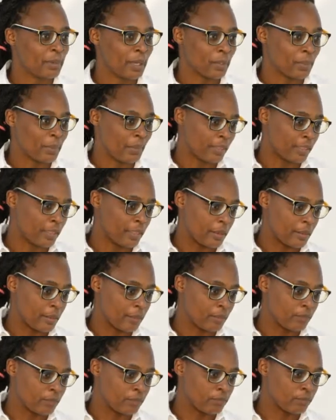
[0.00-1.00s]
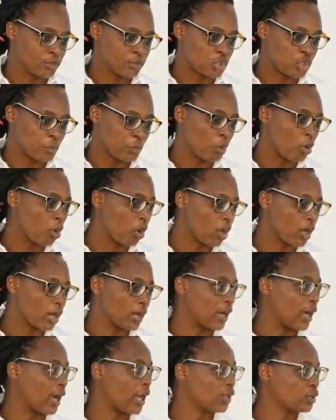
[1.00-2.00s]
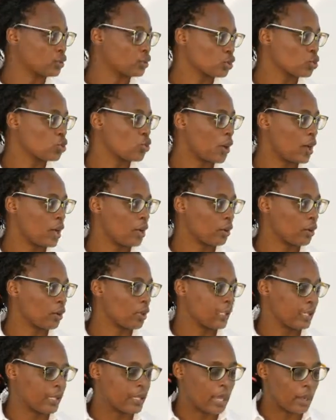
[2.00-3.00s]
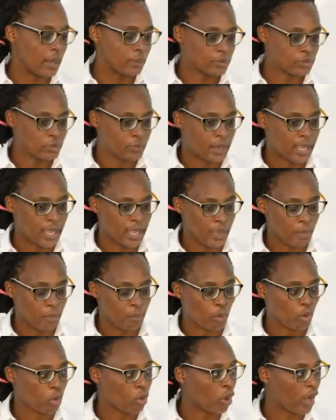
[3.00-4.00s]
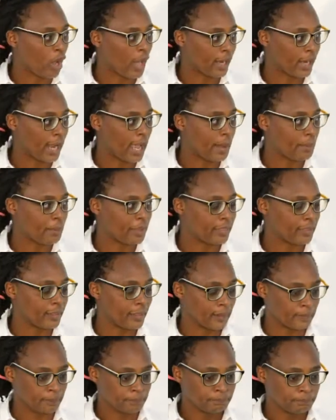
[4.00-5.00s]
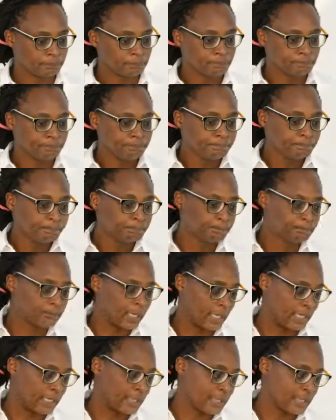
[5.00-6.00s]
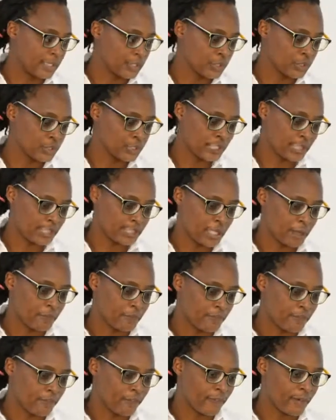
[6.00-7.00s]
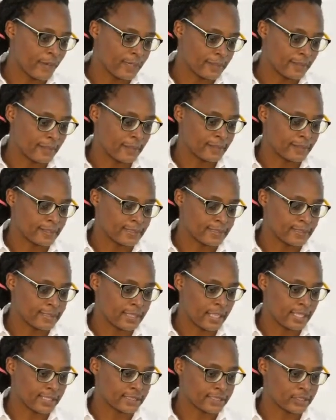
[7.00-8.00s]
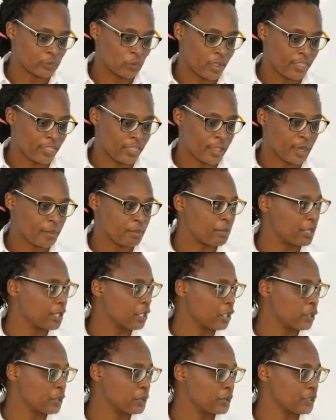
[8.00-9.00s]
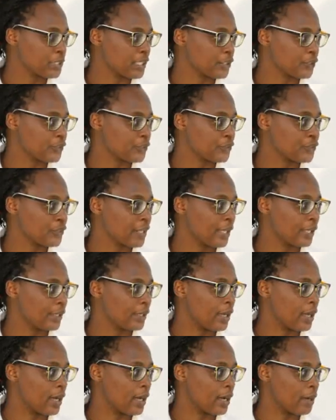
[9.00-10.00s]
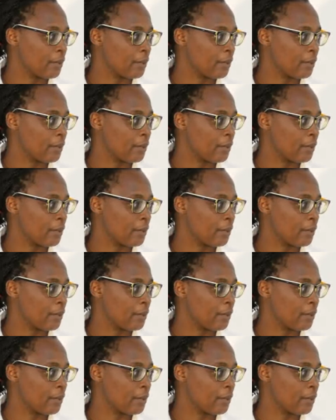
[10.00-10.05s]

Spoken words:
the Chibok girls who were kidnapped by Boko Haram, and then allegations that came forward that these girls were then being used as suicide